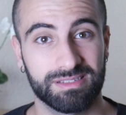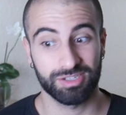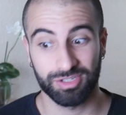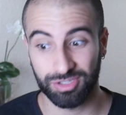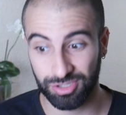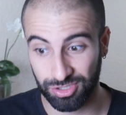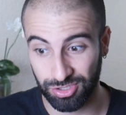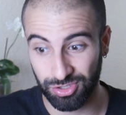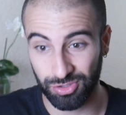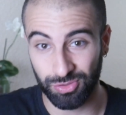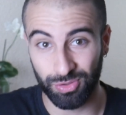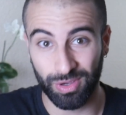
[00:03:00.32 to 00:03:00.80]

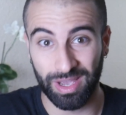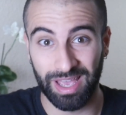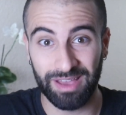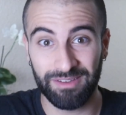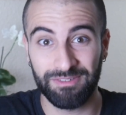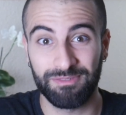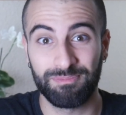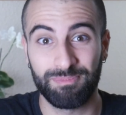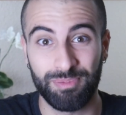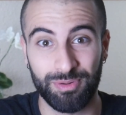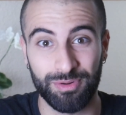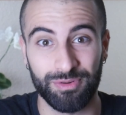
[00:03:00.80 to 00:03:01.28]
because you
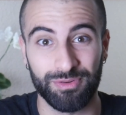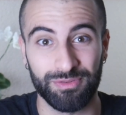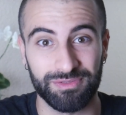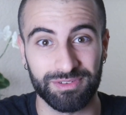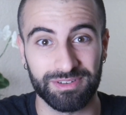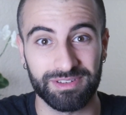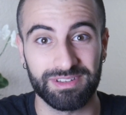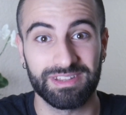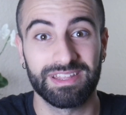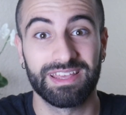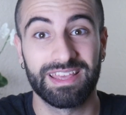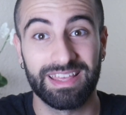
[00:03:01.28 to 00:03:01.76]
have
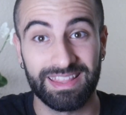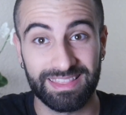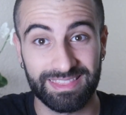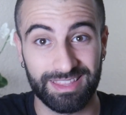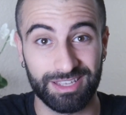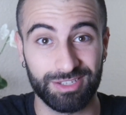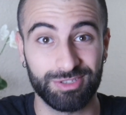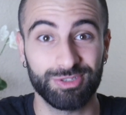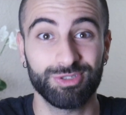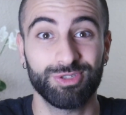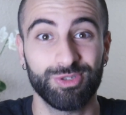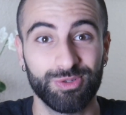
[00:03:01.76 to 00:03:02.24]
proven
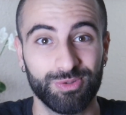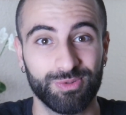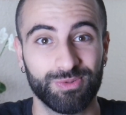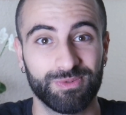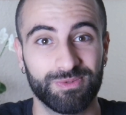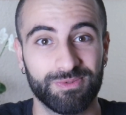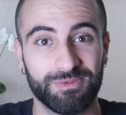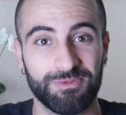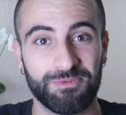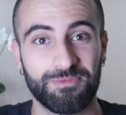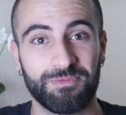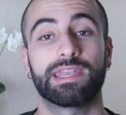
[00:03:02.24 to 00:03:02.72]
that you do.
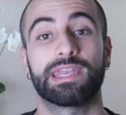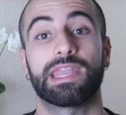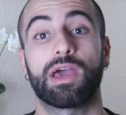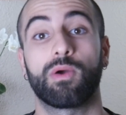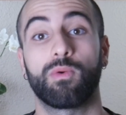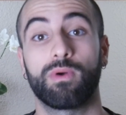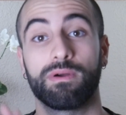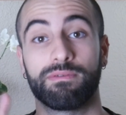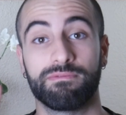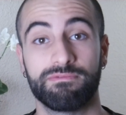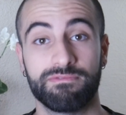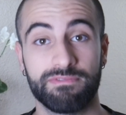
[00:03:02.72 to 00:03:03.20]

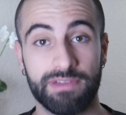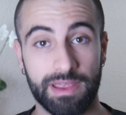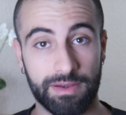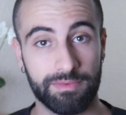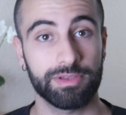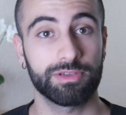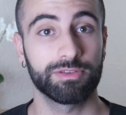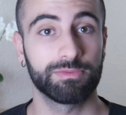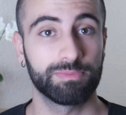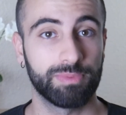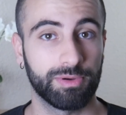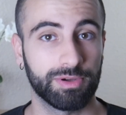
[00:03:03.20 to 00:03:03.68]
Now, a
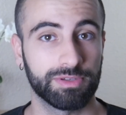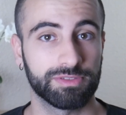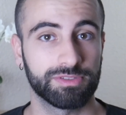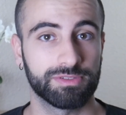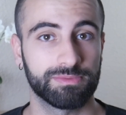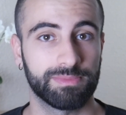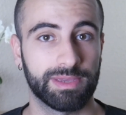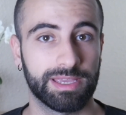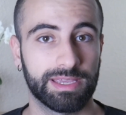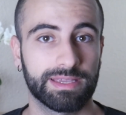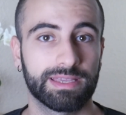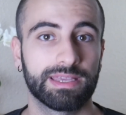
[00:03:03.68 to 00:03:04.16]
very good point to
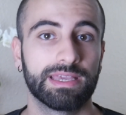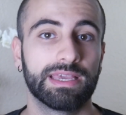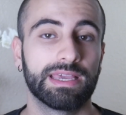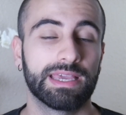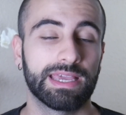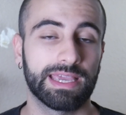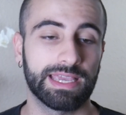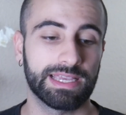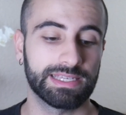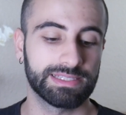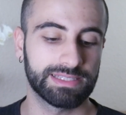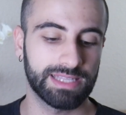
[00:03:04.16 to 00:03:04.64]
make
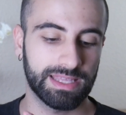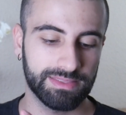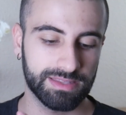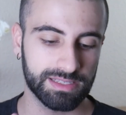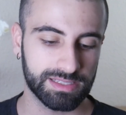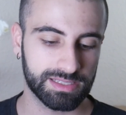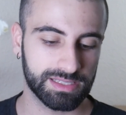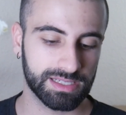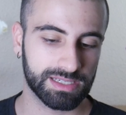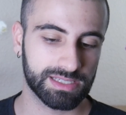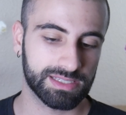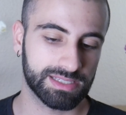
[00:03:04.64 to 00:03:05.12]
is that
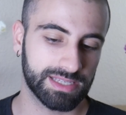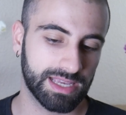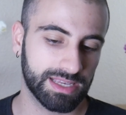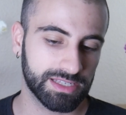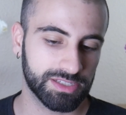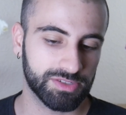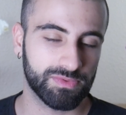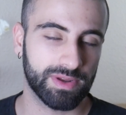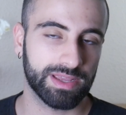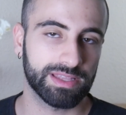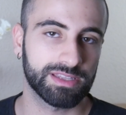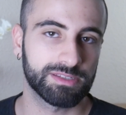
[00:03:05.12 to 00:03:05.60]
the
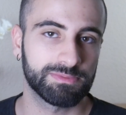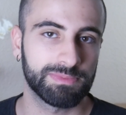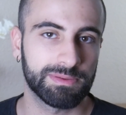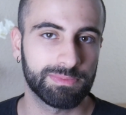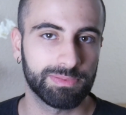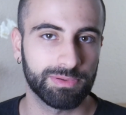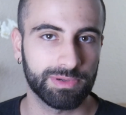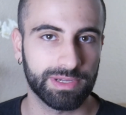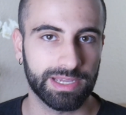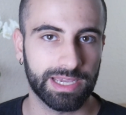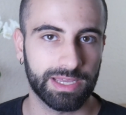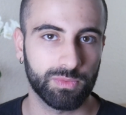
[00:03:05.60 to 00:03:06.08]
success rates
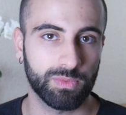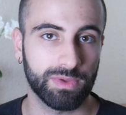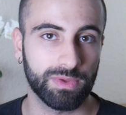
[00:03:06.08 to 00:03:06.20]
people get